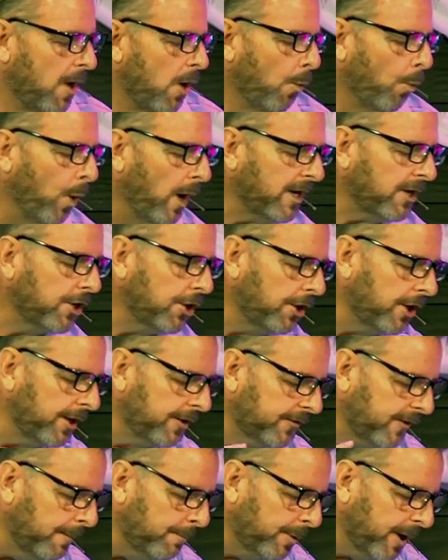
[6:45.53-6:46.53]
What good
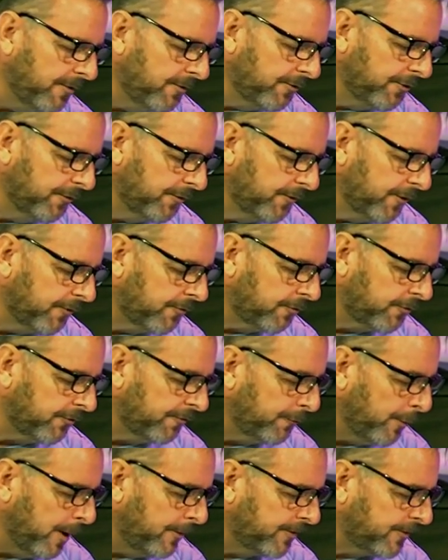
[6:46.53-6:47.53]
is it, brothers and sisters,
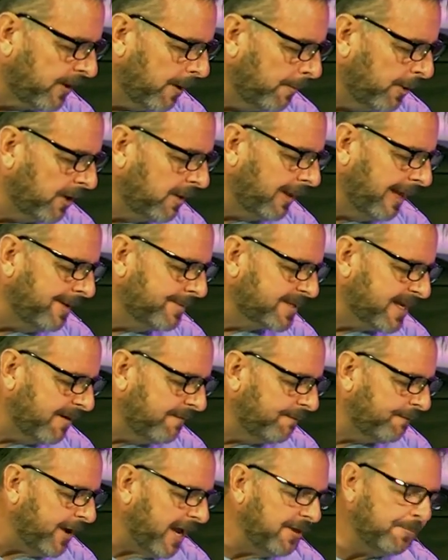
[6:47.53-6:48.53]
if someone claims to
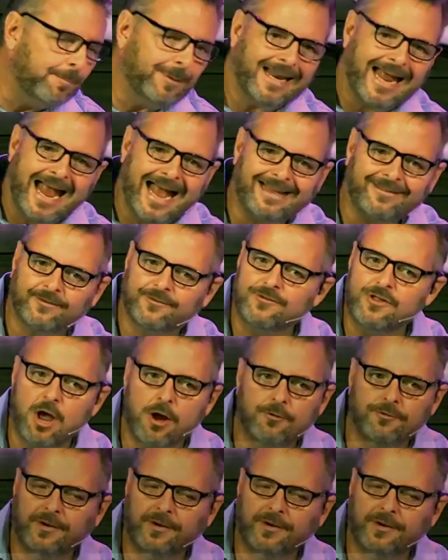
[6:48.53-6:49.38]
have faith but has no